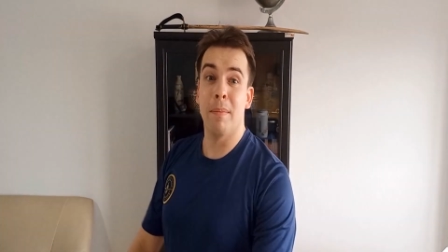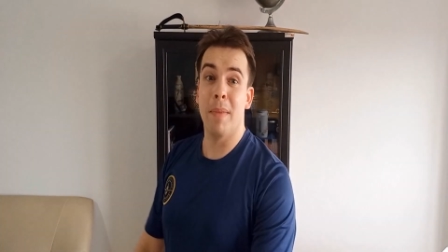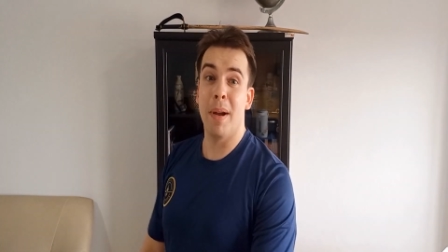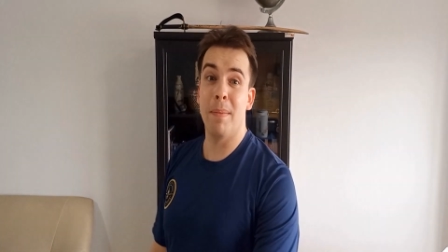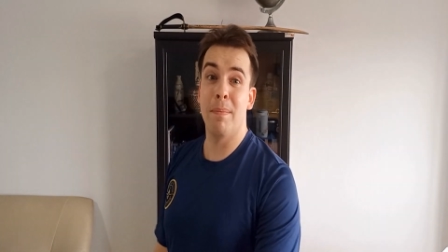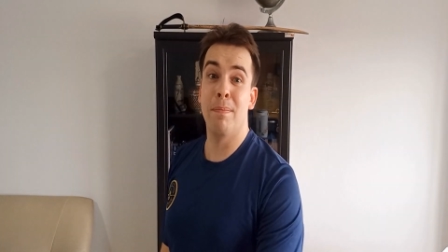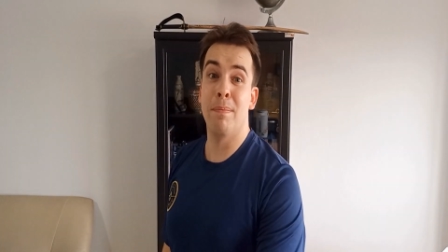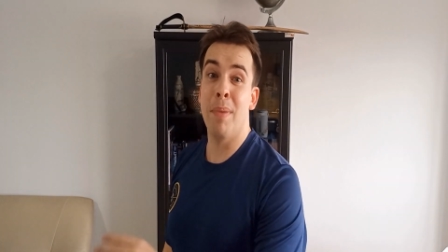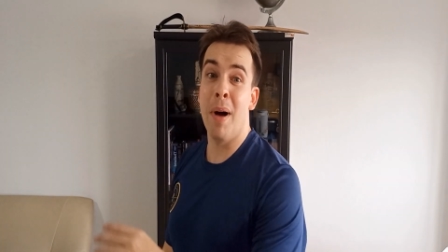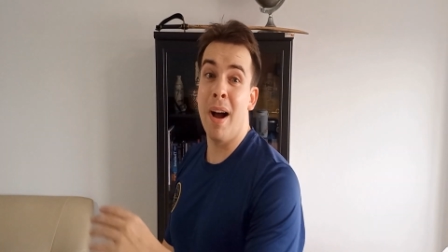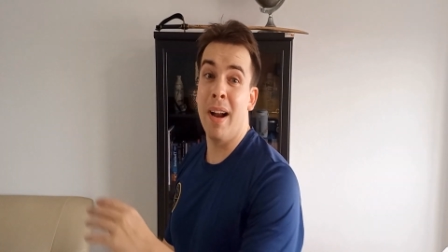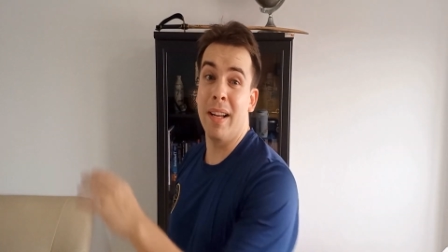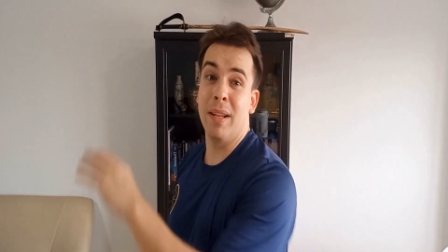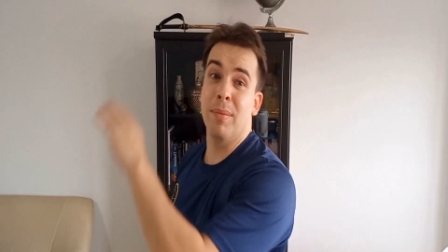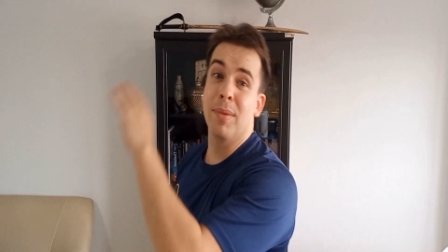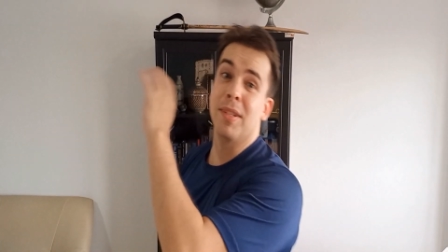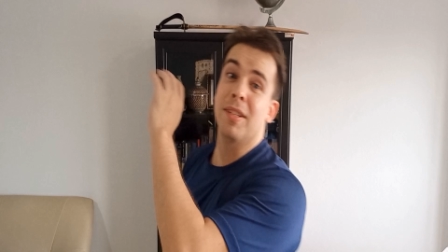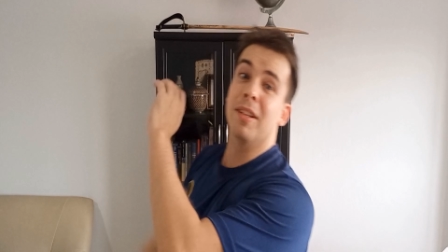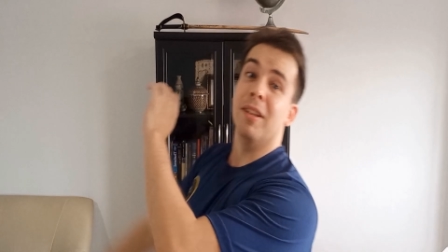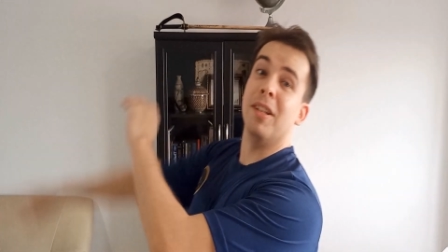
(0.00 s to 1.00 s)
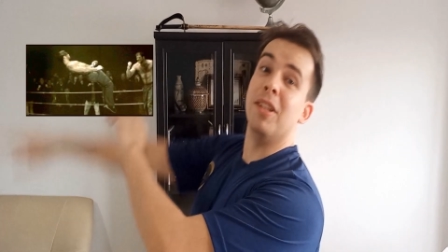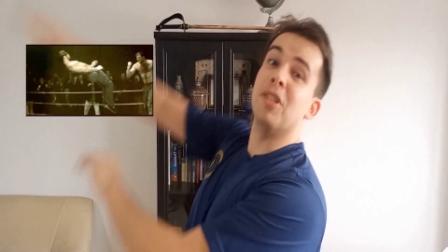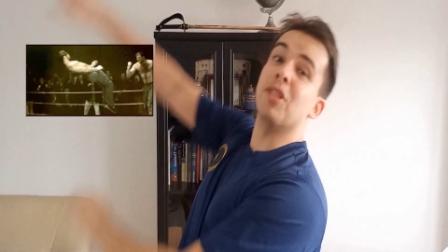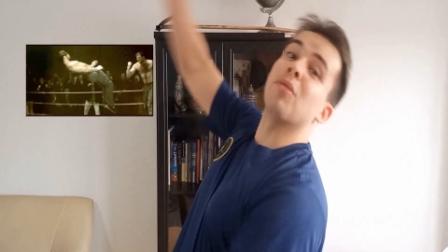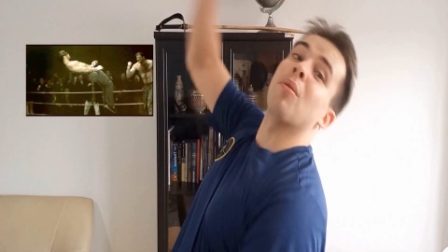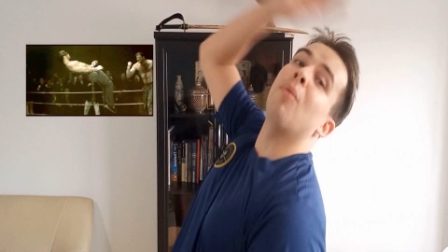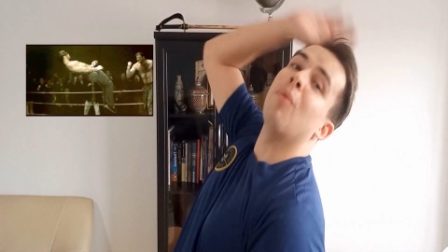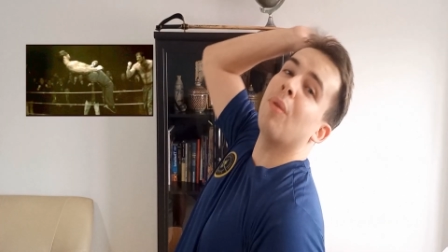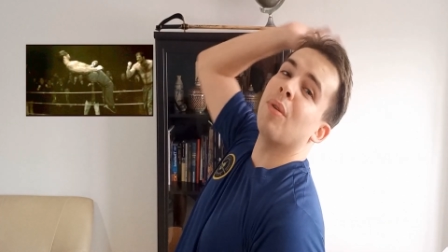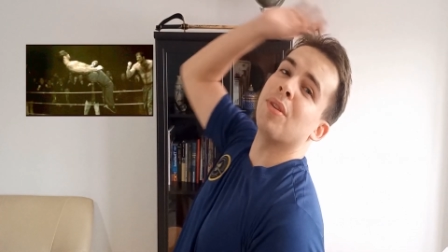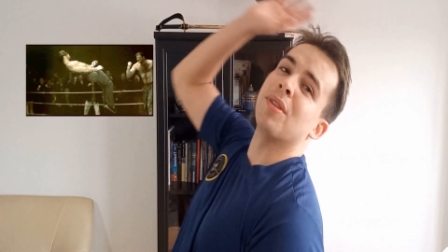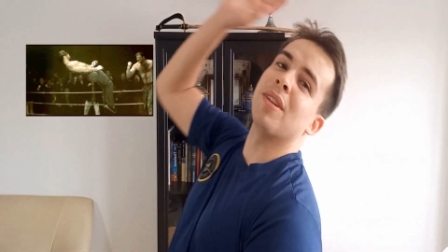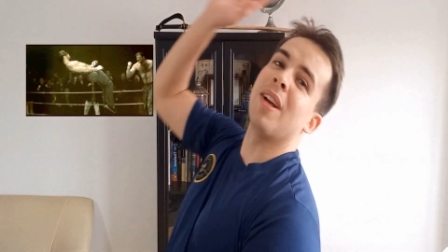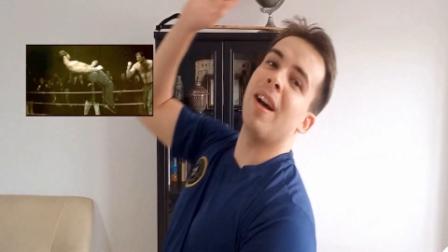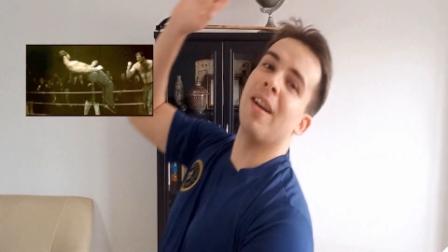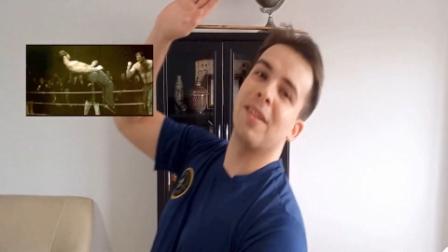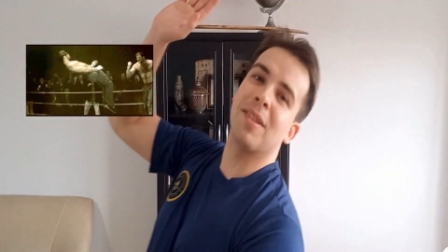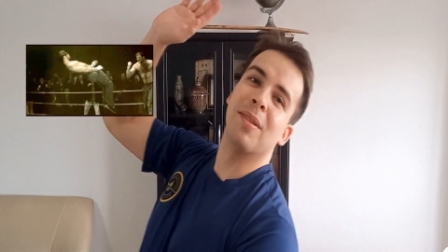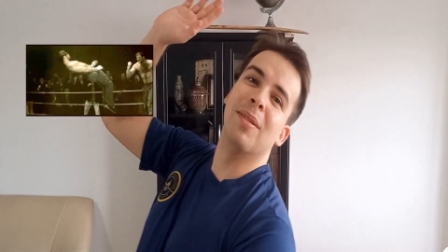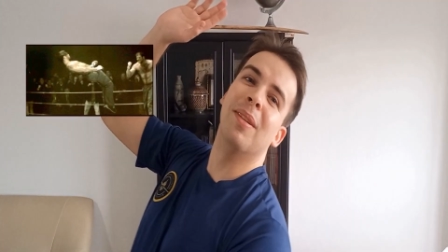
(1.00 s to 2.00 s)
My body was literally just
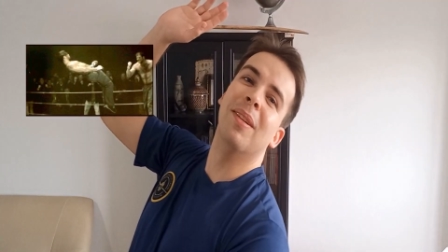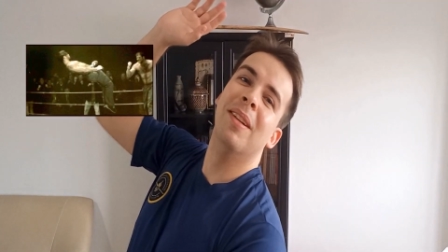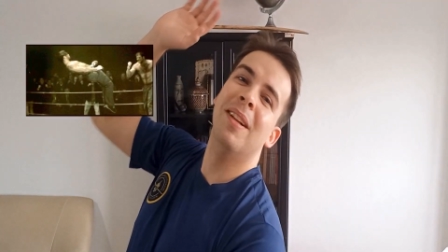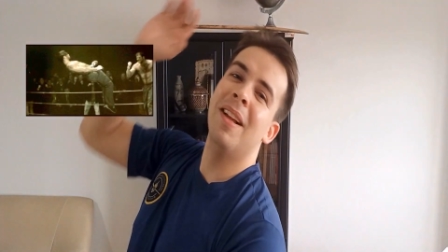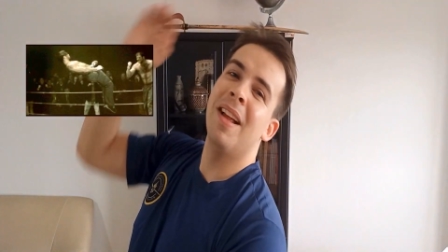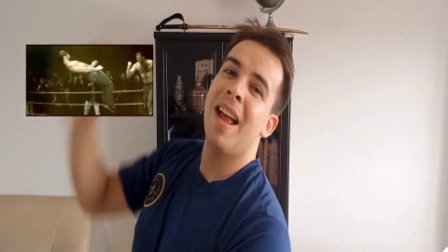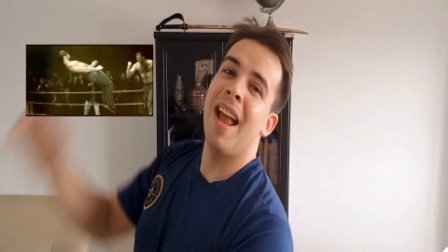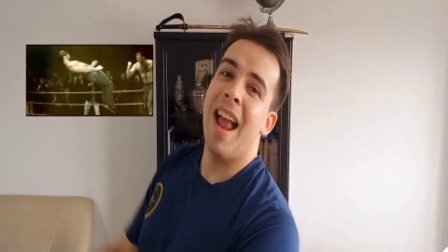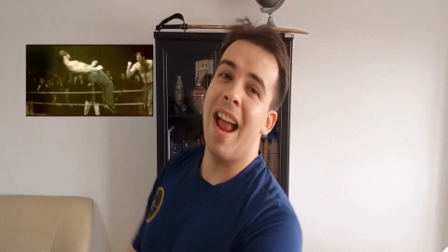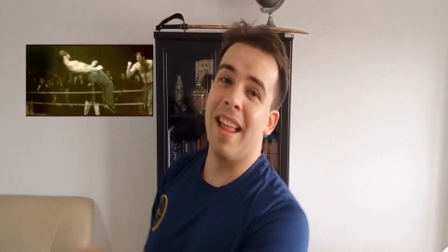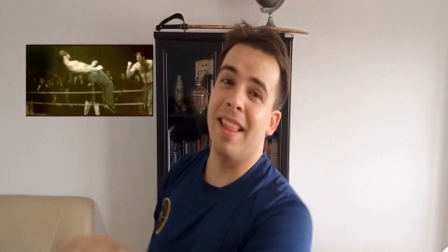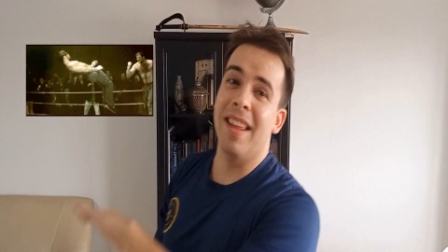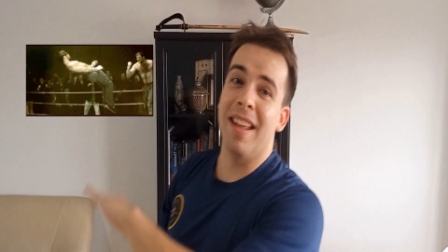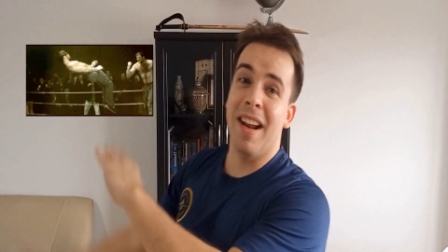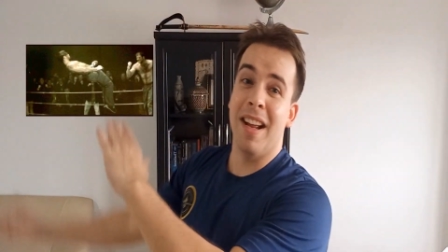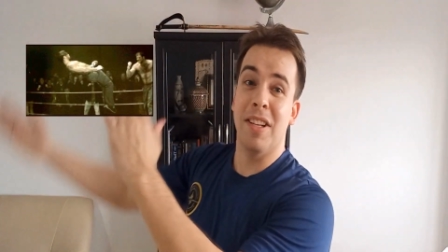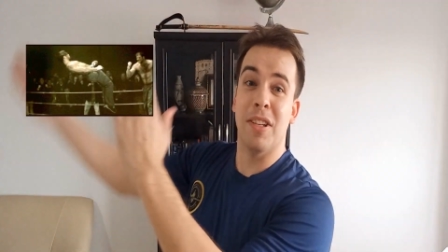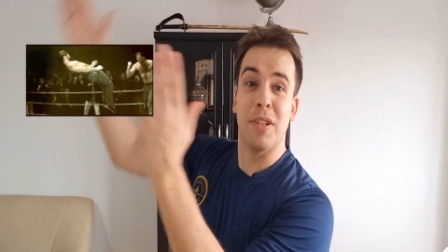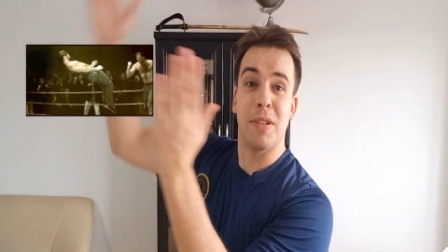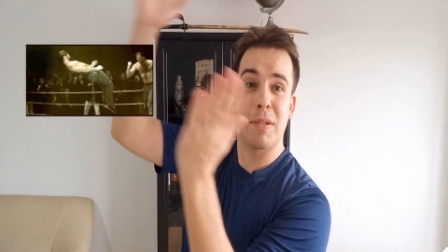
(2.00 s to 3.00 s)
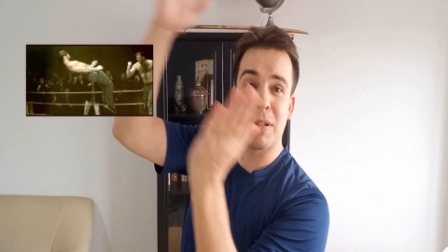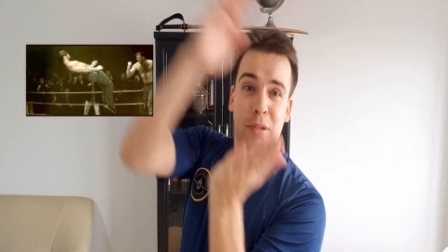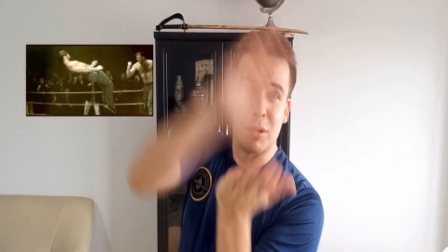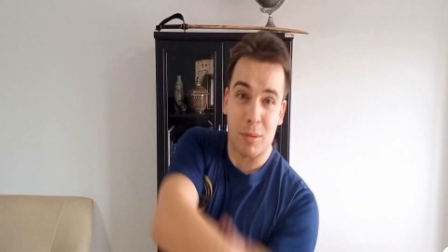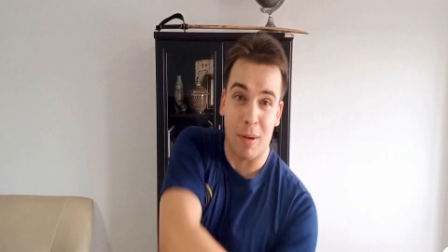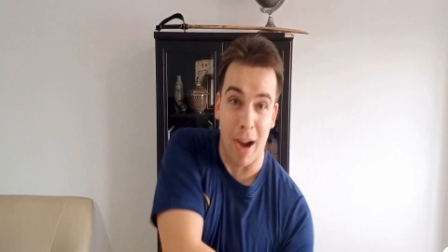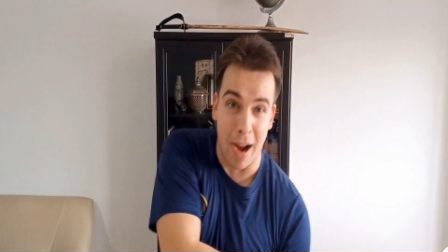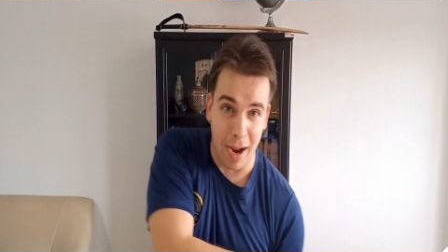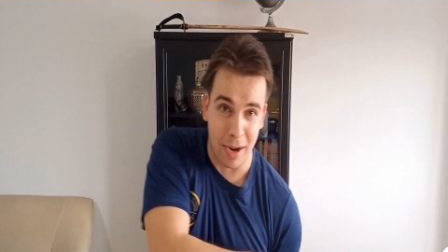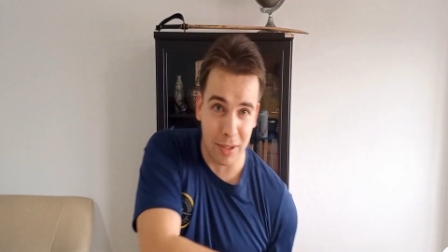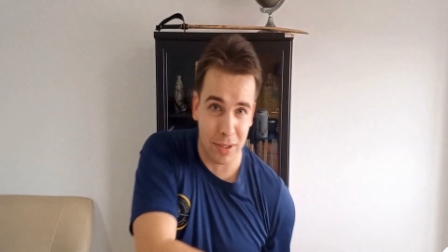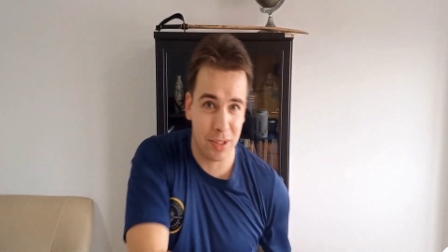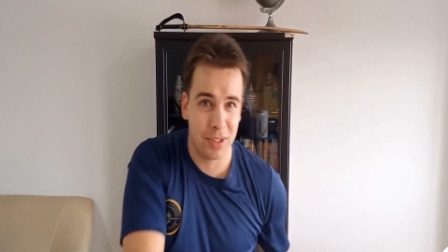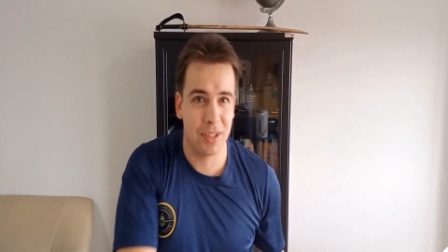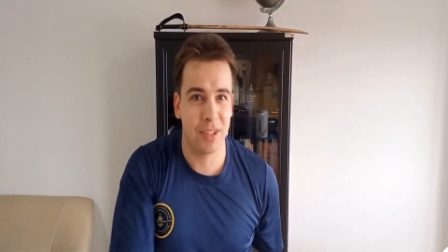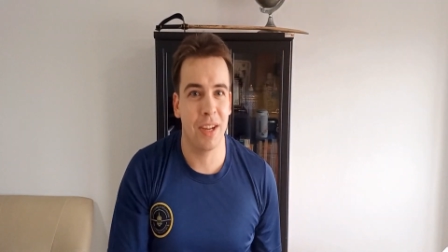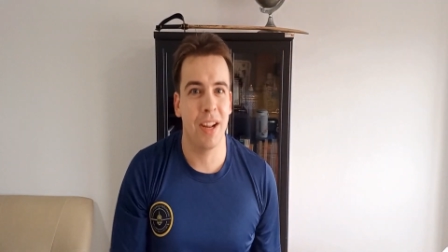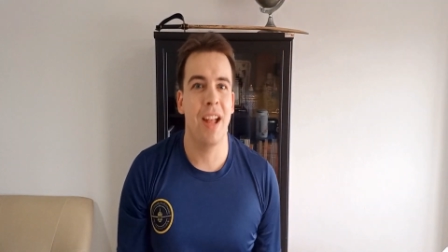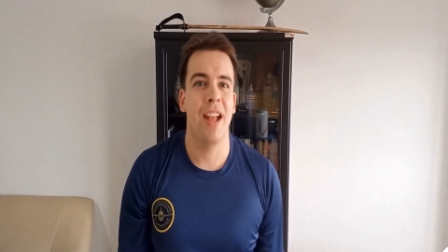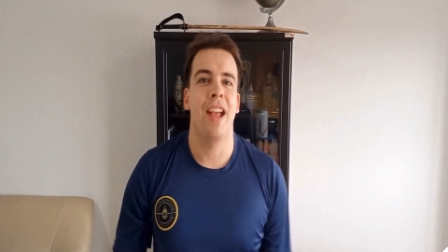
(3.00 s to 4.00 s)
horizontal, and then I just
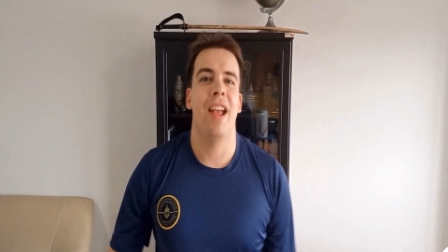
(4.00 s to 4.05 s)
crashed.